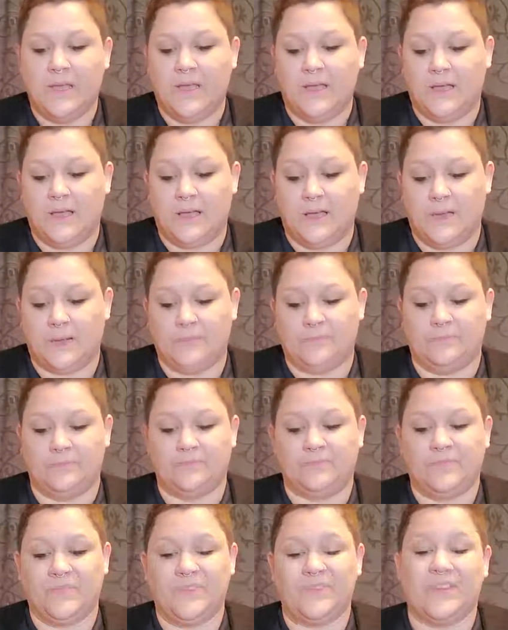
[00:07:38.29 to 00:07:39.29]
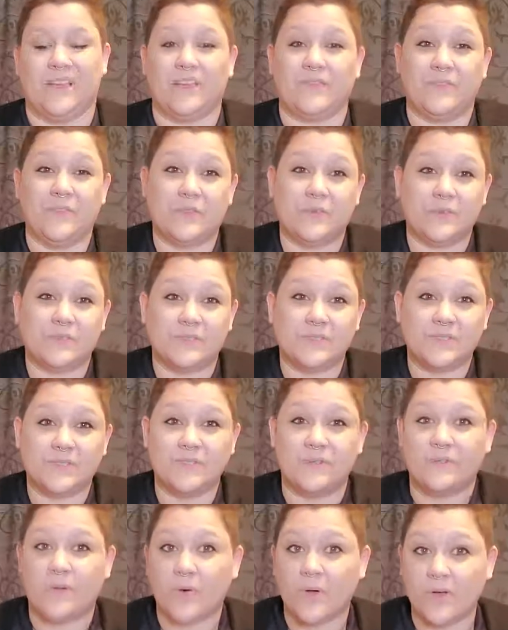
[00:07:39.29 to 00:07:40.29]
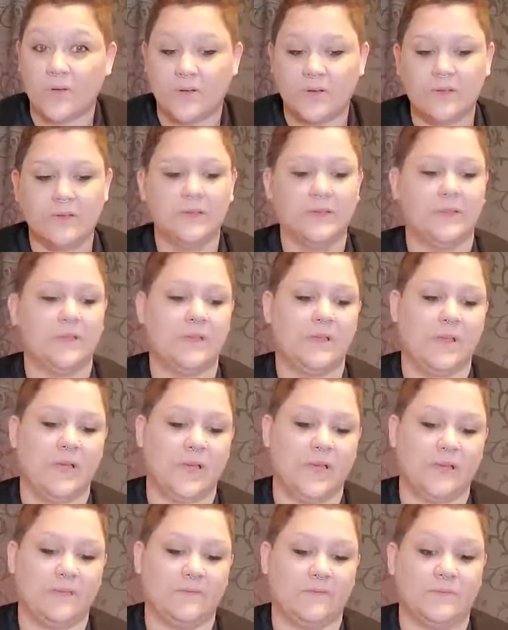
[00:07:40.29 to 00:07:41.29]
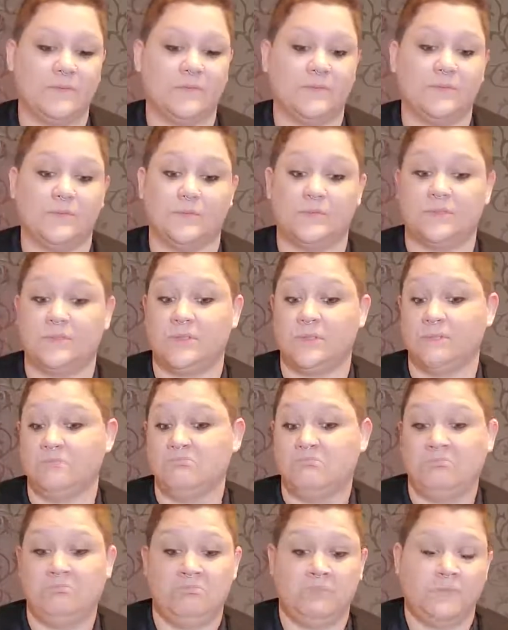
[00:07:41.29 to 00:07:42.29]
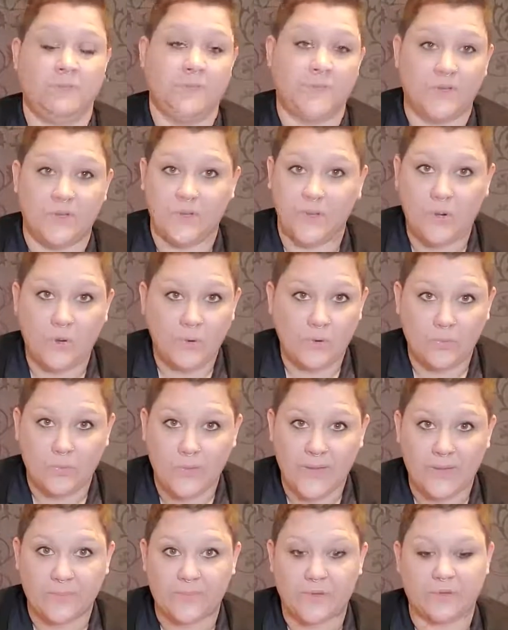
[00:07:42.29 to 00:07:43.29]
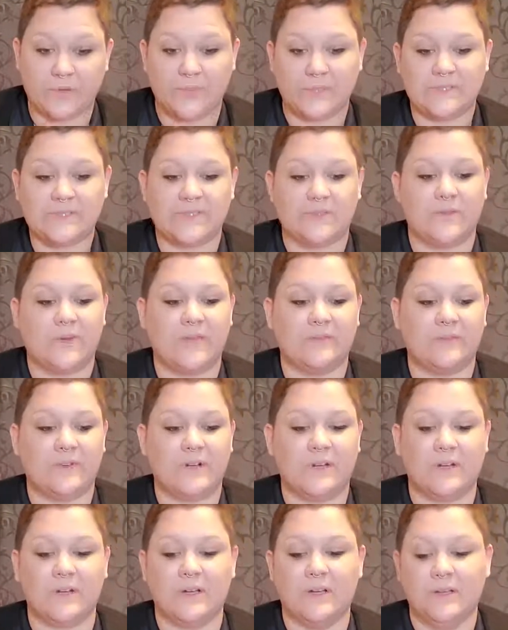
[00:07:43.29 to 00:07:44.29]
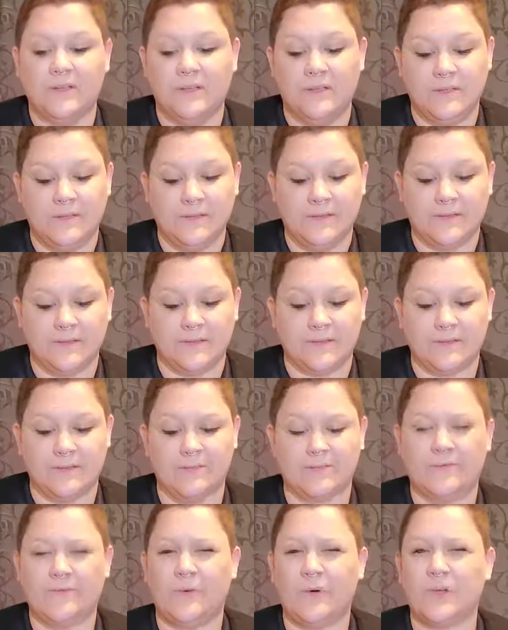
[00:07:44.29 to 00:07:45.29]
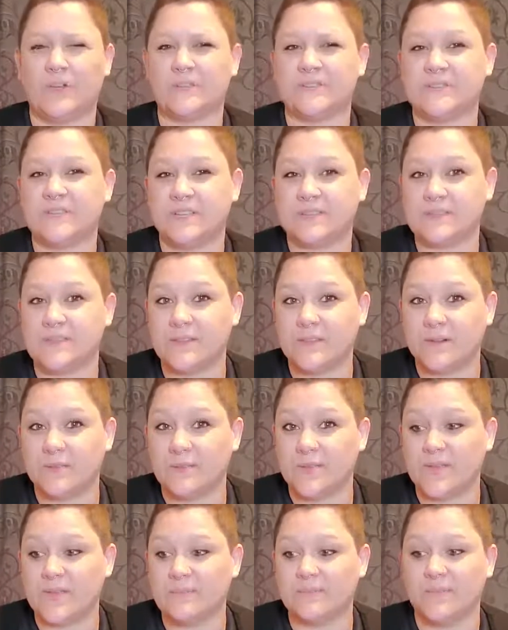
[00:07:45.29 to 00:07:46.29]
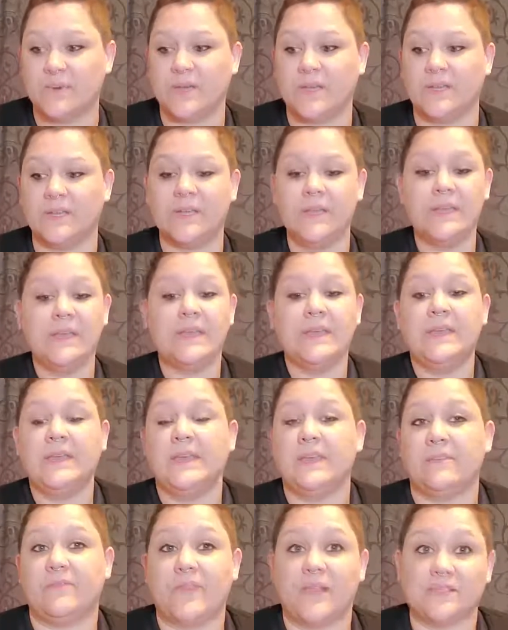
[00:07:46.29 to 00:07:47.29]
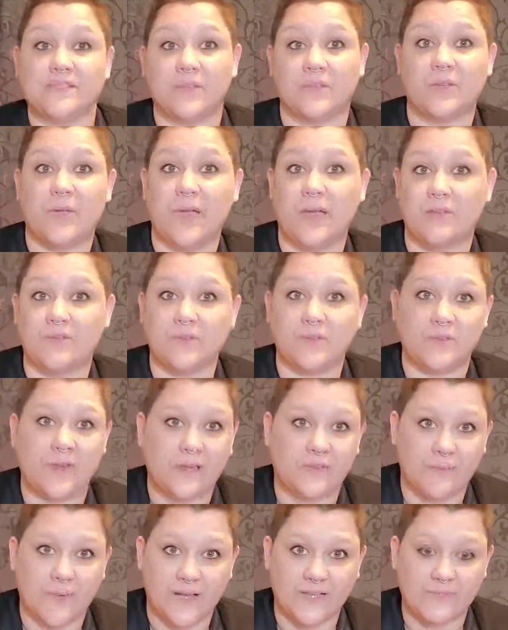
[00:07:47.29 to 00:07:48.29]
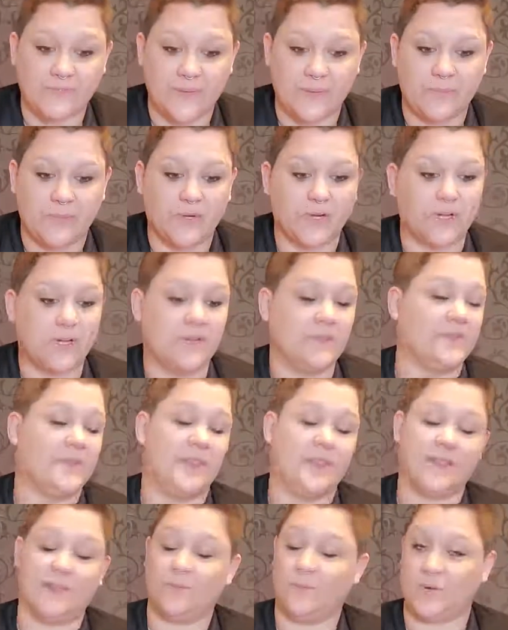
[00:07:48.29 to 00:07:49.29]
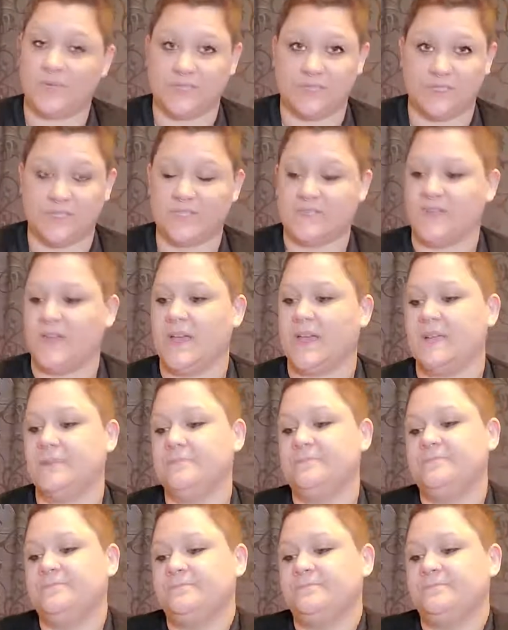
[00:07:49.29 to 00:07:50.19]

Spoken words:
I've used foil, I've used no paper whatsoever. Foil sticks a little bit, but if that's all you have and you don't have wax paper, then it works just fine.